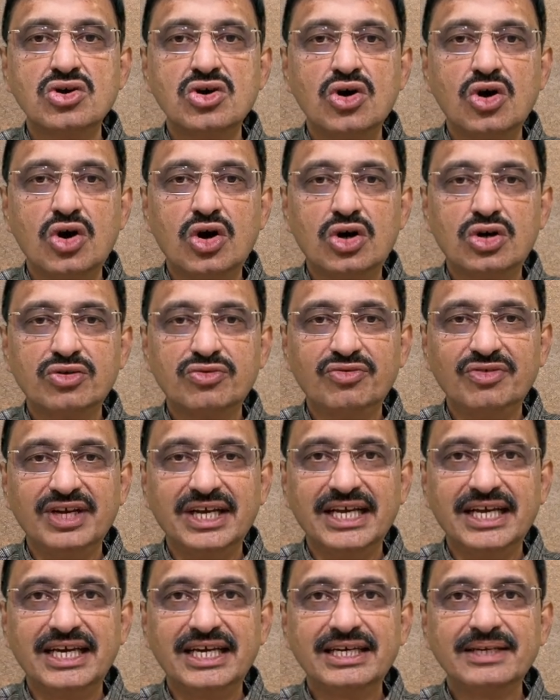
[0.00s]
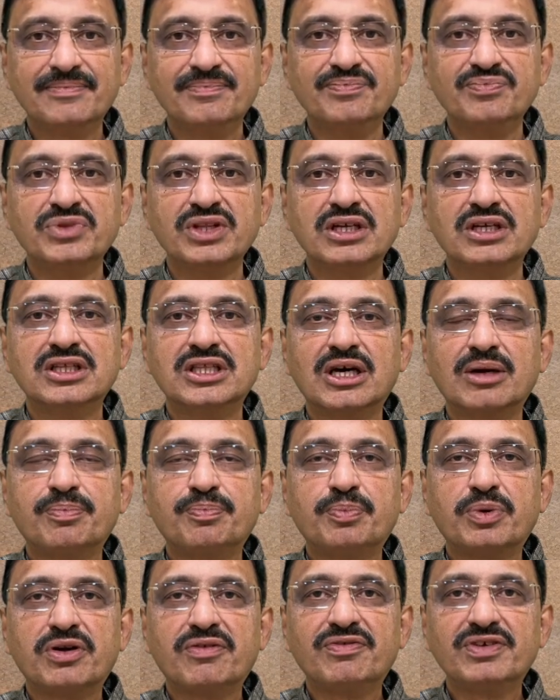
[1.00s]
or where the
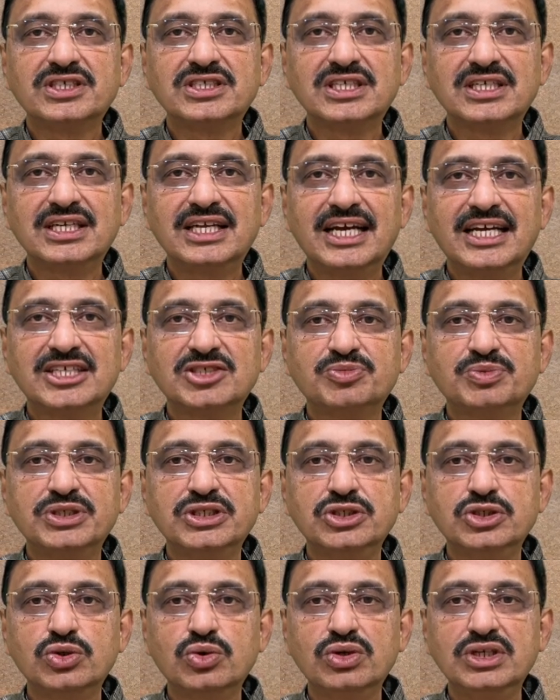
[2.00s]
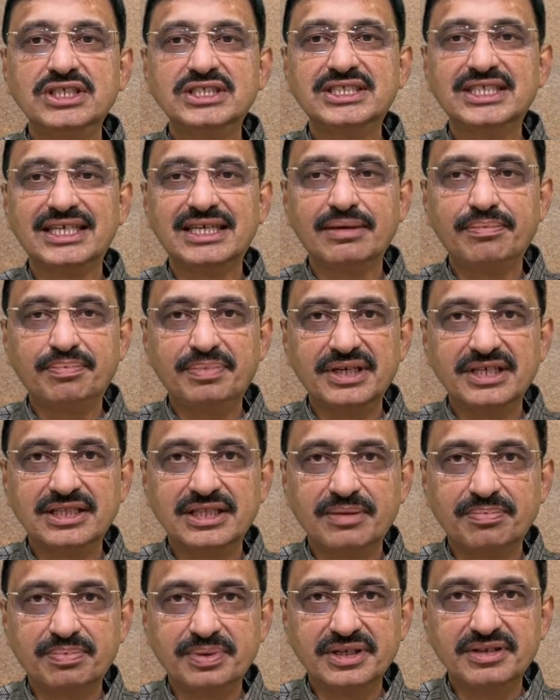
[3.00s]
profession has been newly set up in
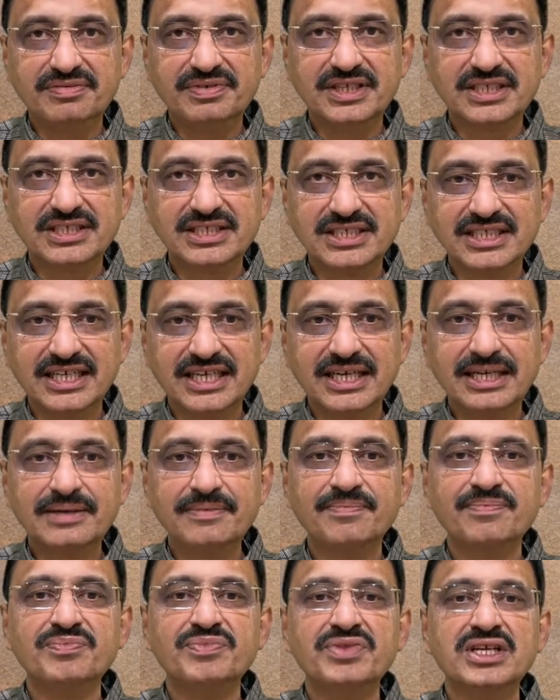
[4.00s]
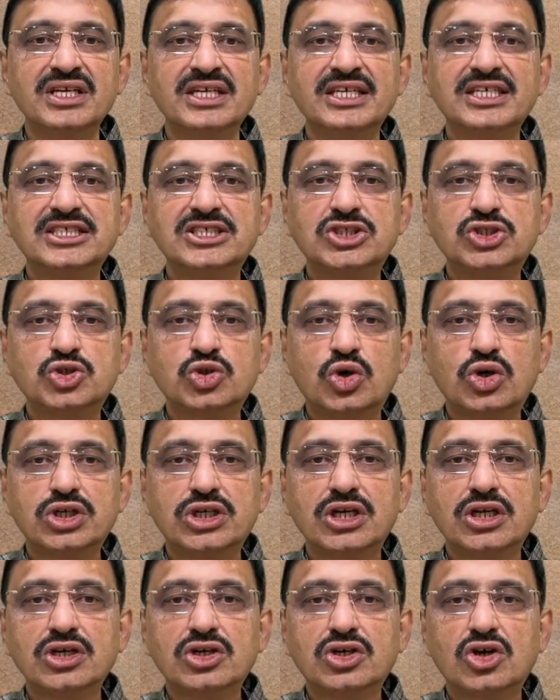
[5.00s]
the previous year, his
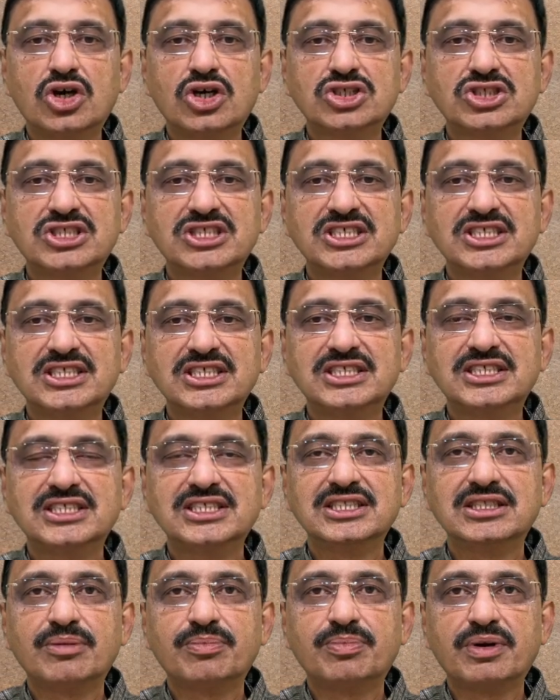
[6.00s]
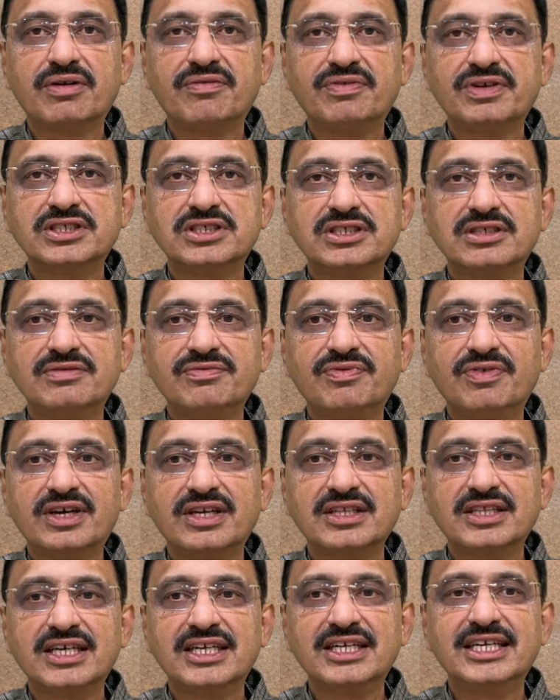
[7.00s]
total gross receipts in the profession for
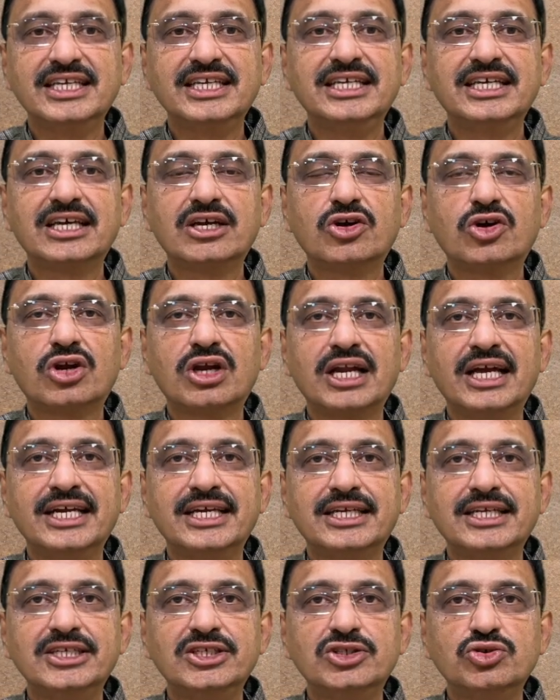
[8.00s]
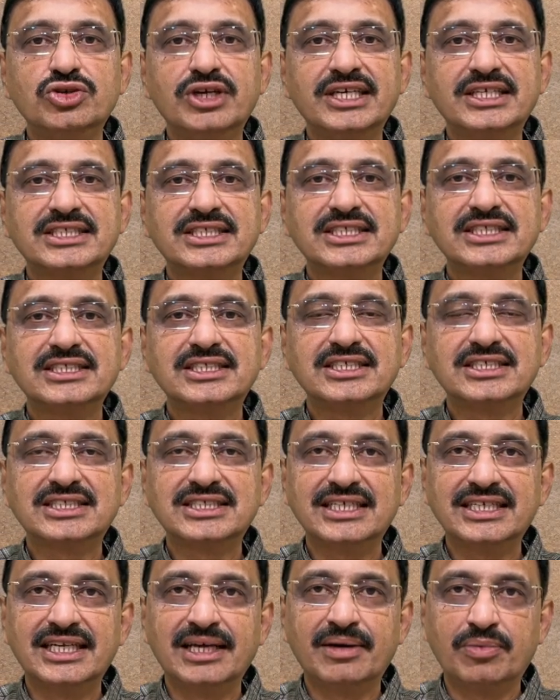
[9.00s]
that year are likely to exceed the
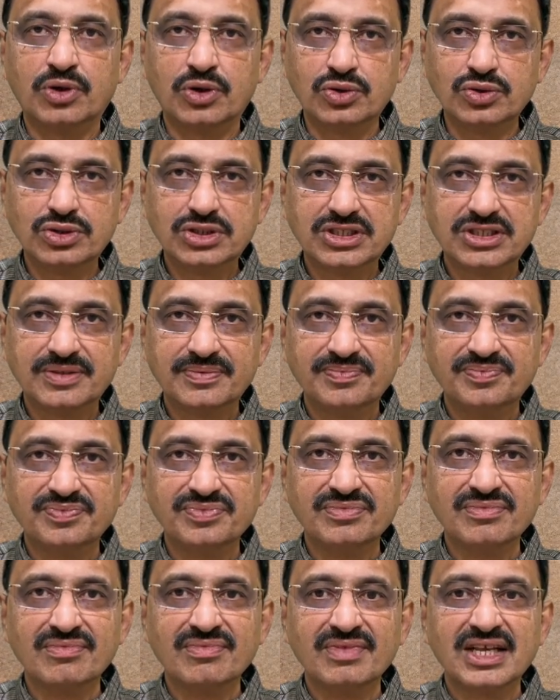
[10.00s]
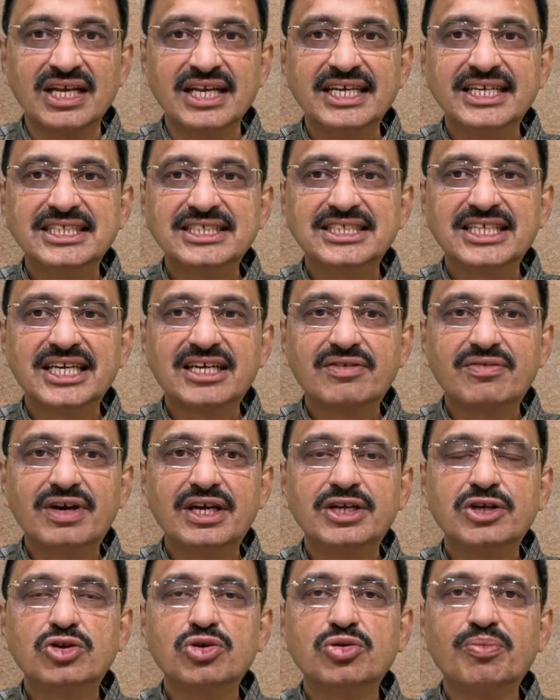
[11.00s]
said amount, he is required to